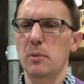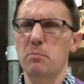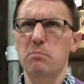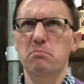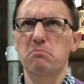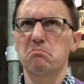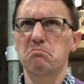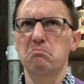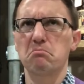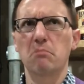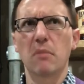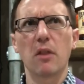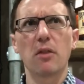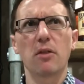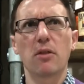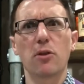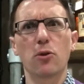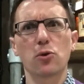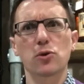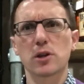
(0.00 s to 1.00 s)
a
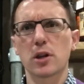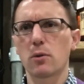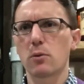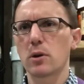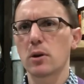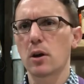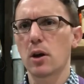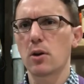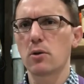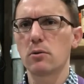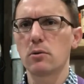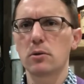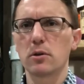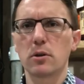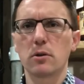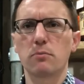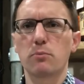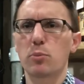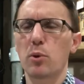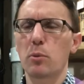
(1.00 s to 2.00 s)
month or so ago,
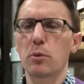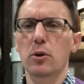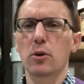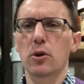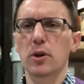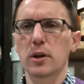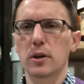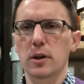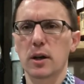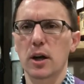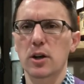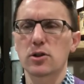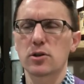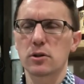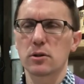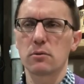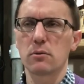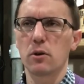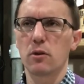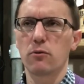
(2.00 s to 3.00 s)
you probably got an
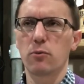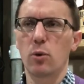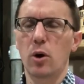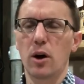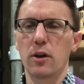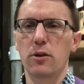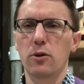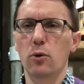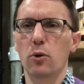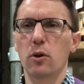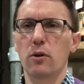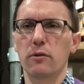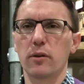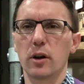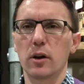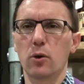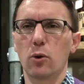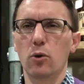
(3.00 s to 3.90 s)
indication of what I thought of it,